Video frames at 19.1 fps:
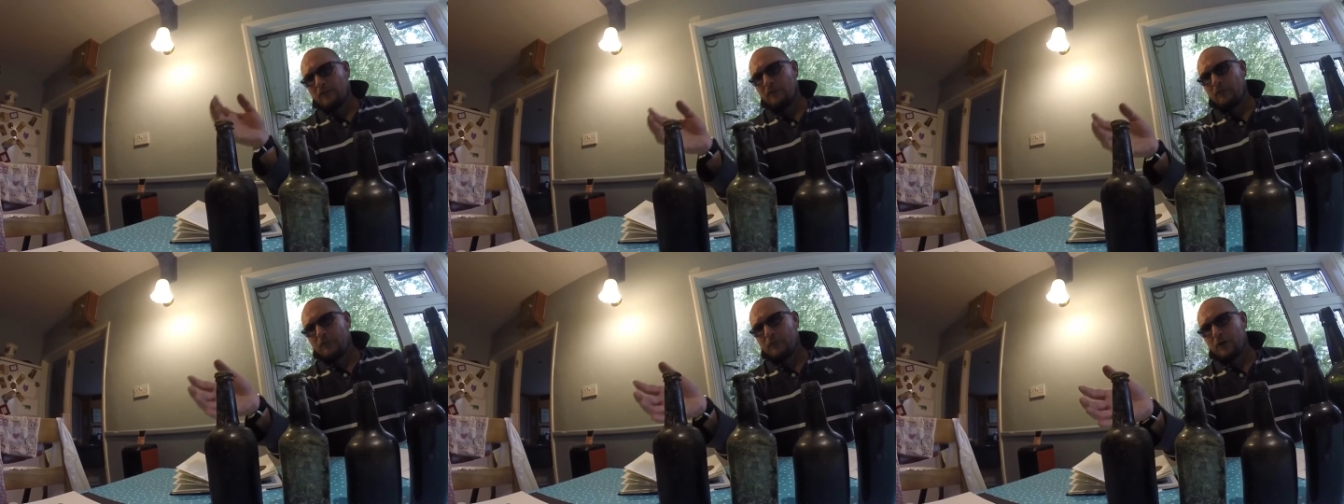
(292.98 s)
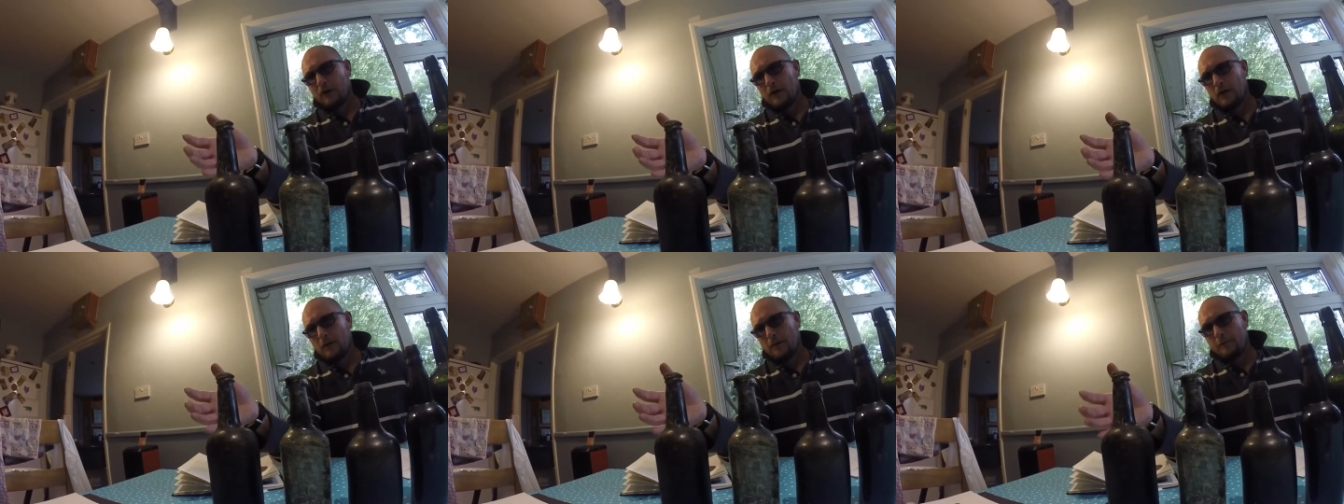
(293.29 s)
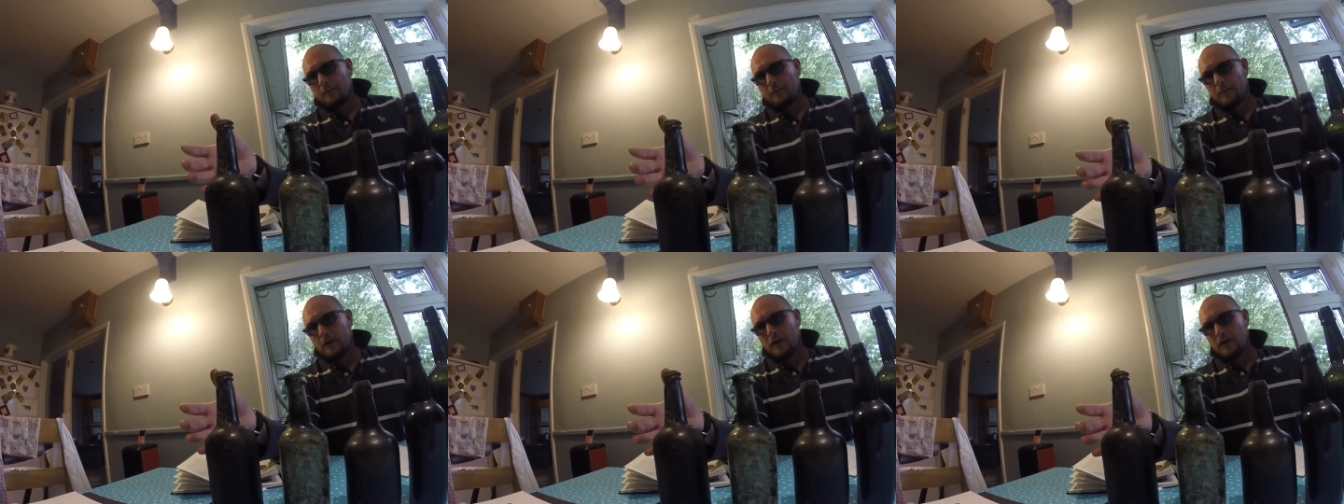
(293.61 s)

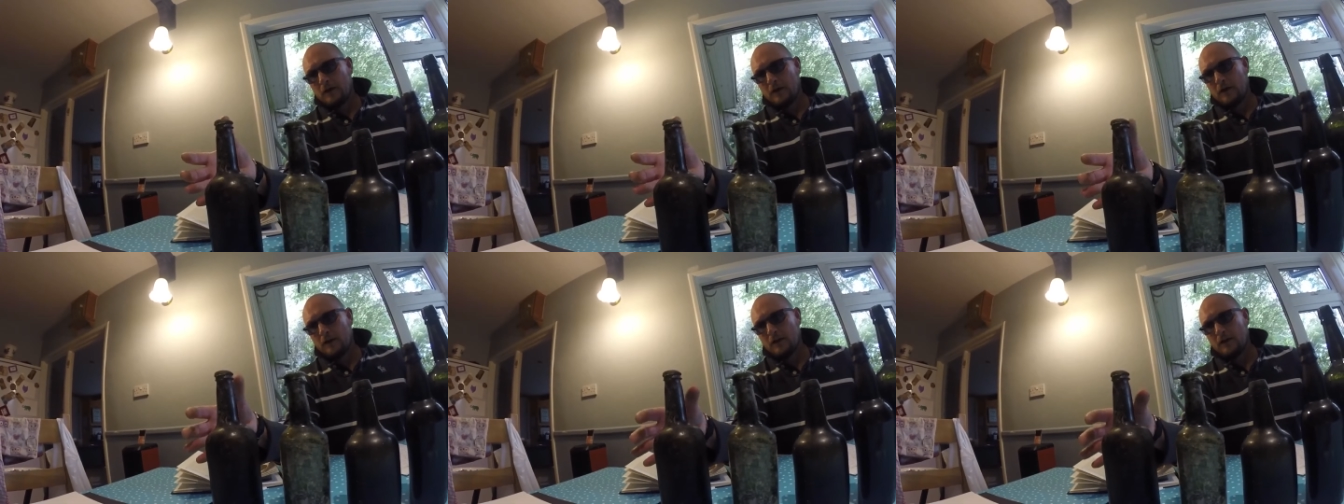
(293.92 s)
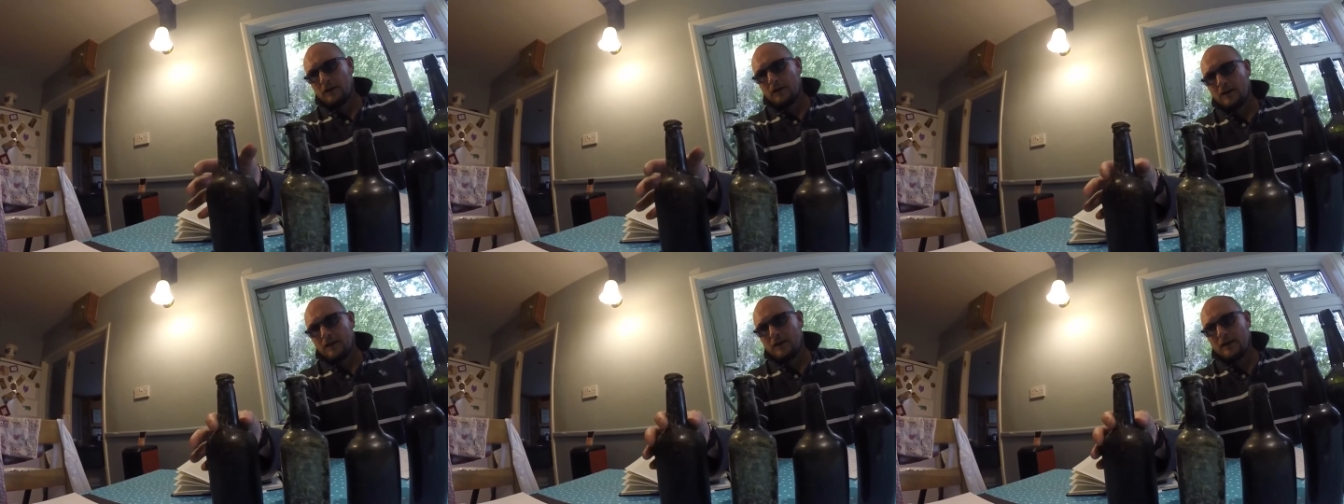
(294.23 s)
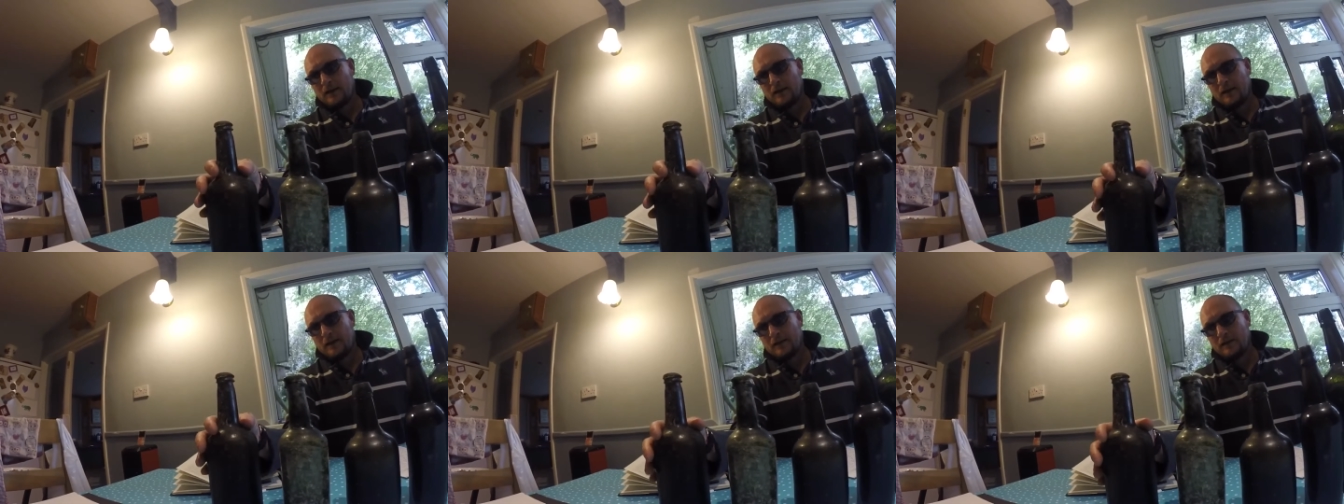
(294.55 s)
from the
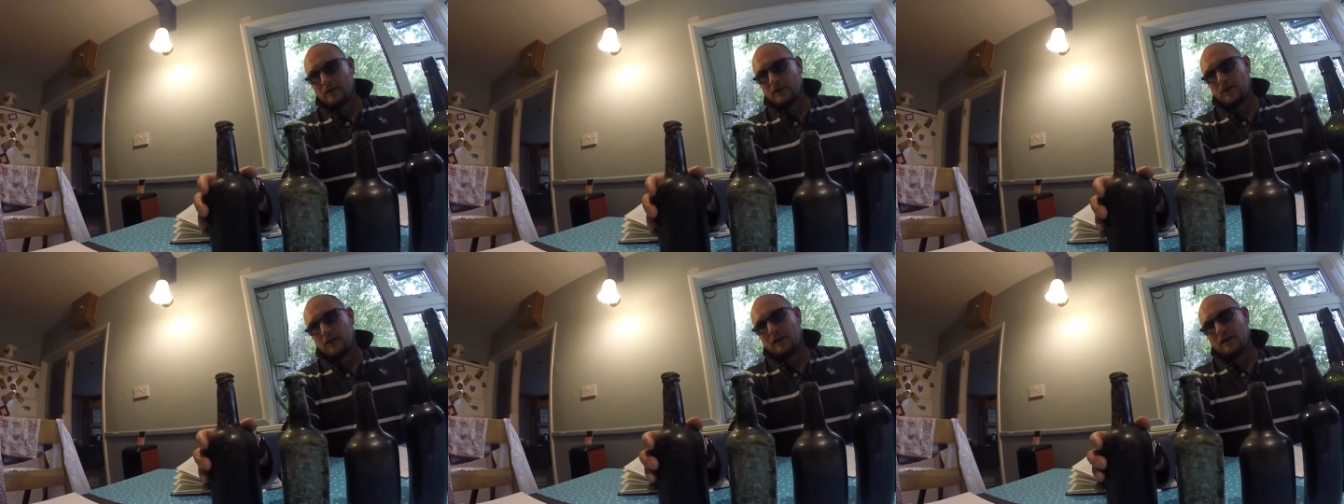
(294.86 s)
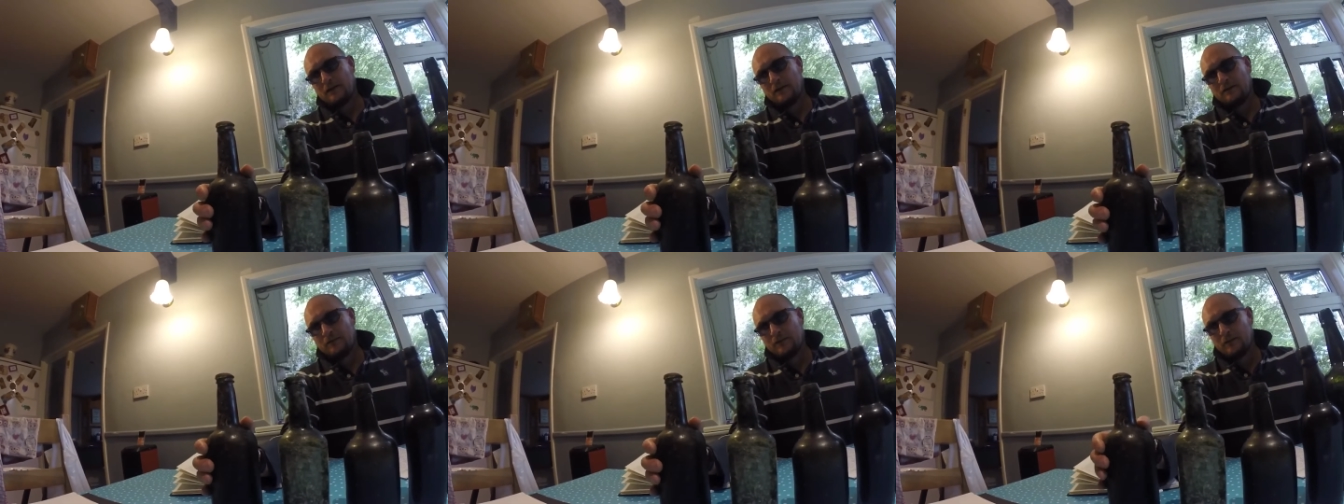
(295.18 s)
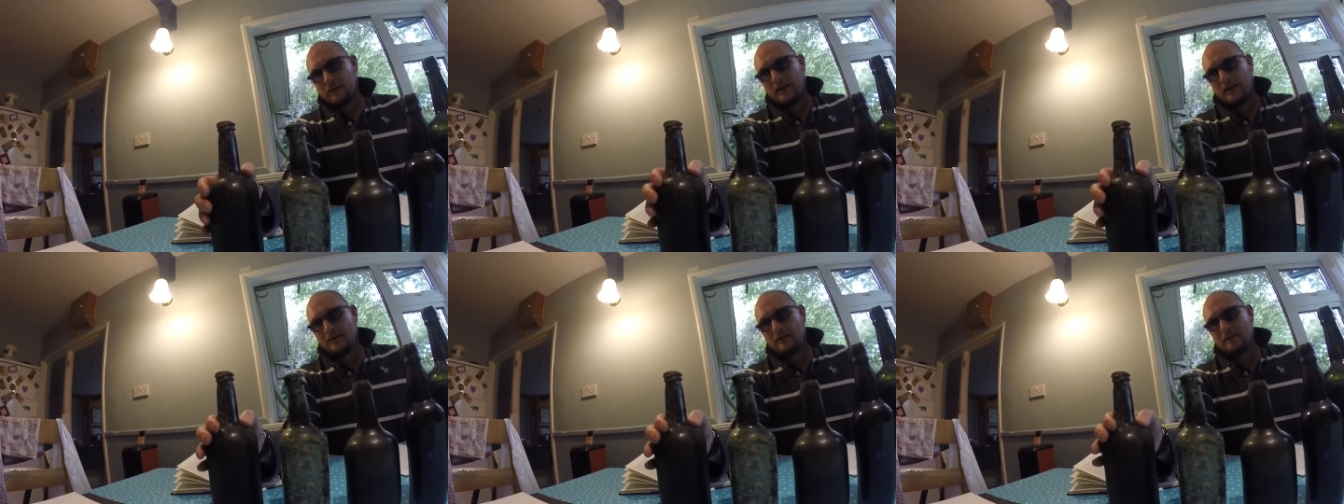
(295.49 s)
latter half of
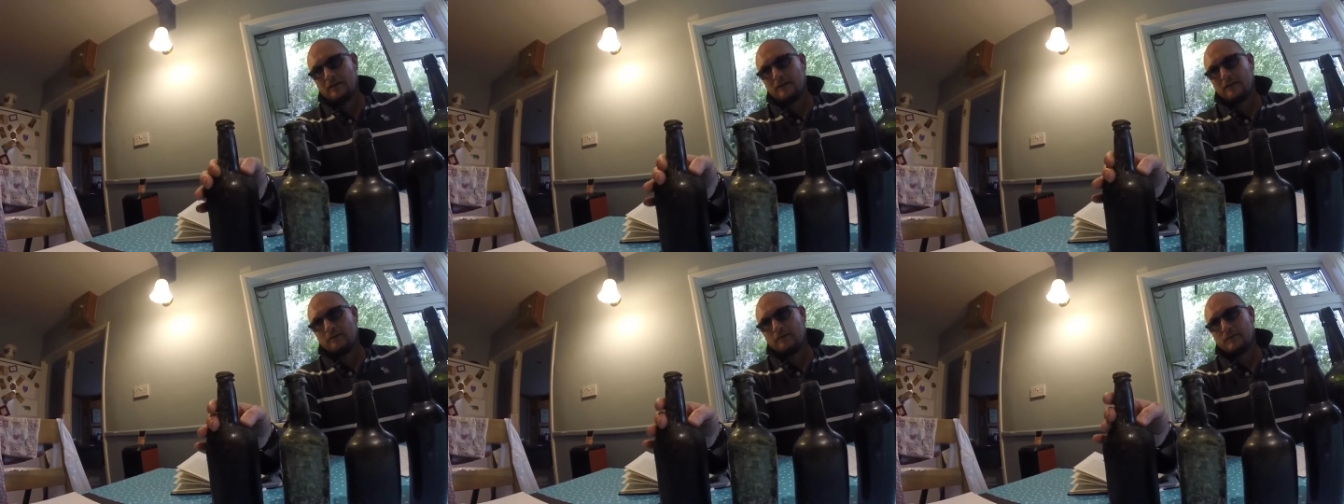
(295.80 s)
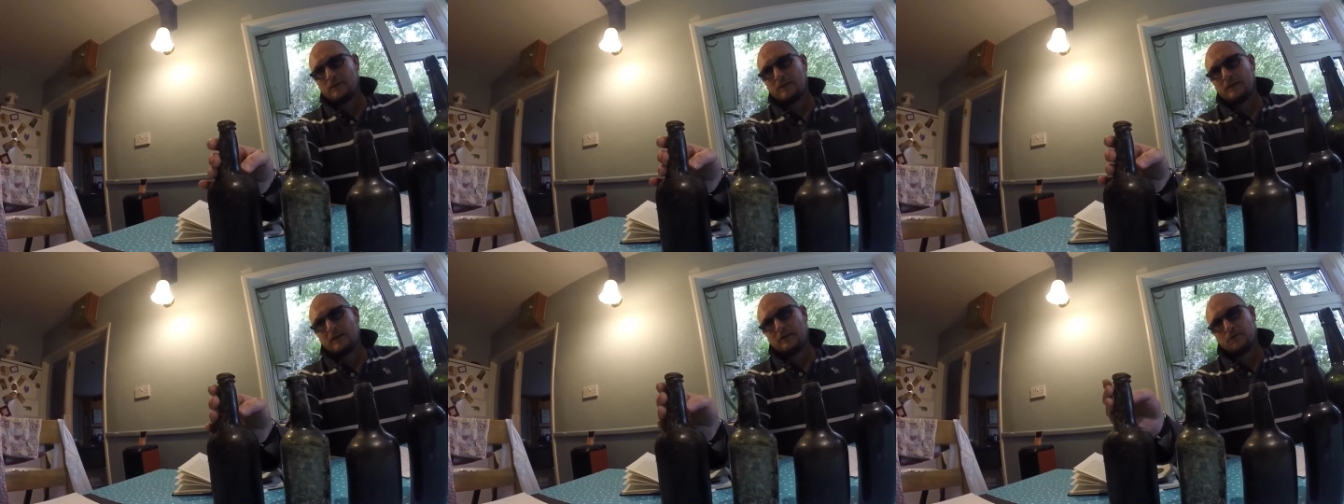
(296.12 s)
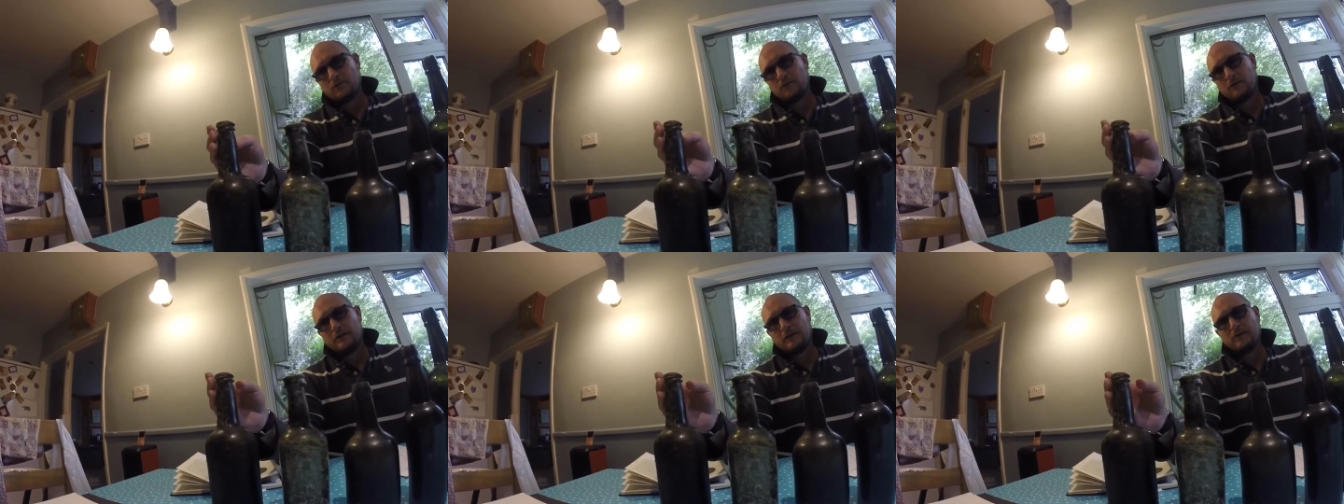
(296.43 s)
the 18th
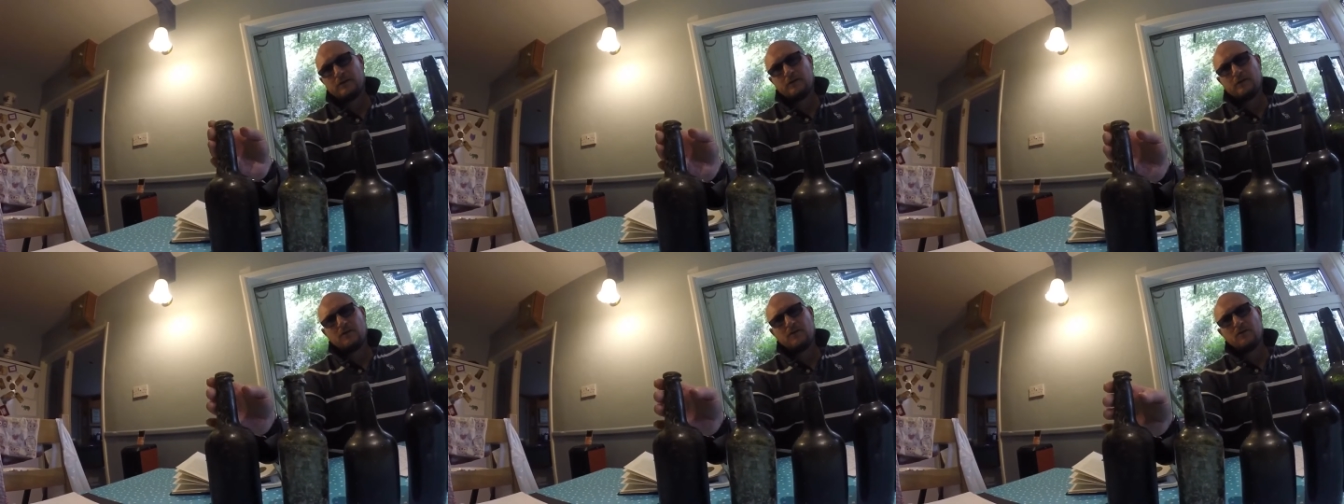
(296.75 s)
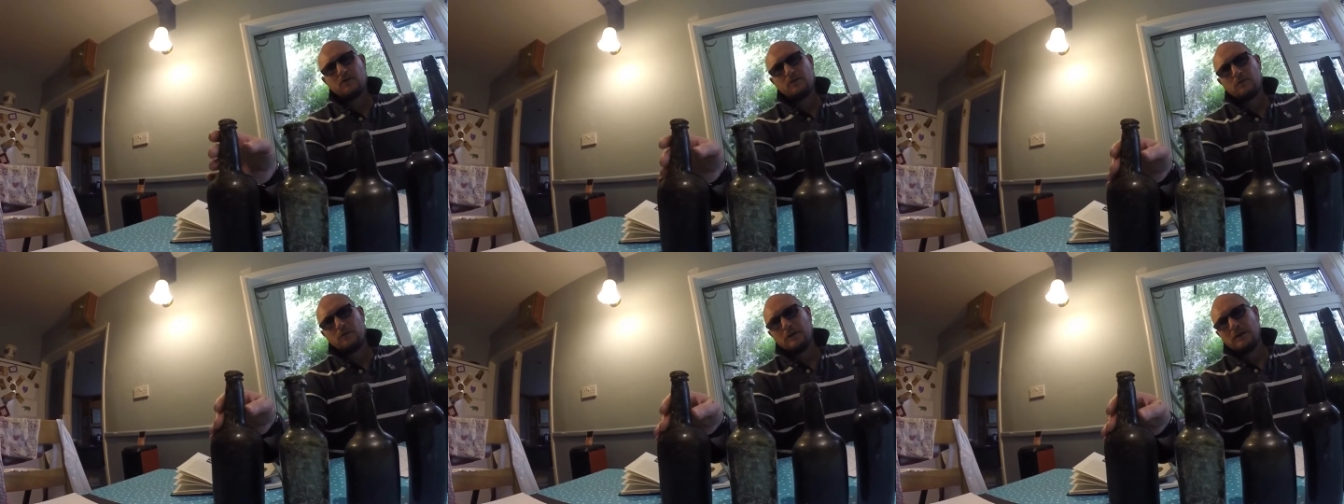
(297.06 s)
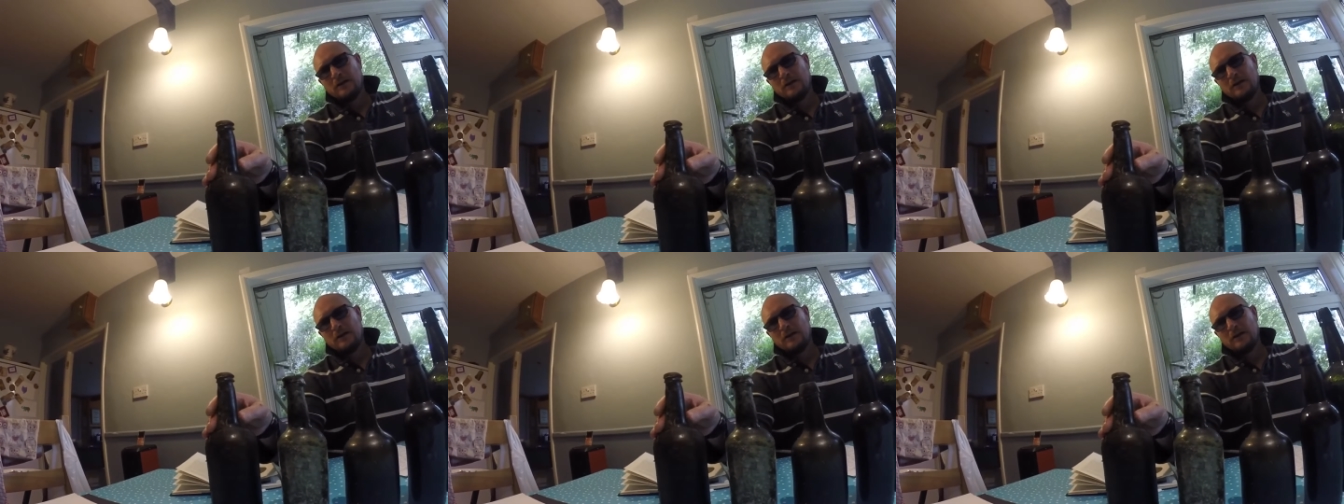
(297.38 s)
century, so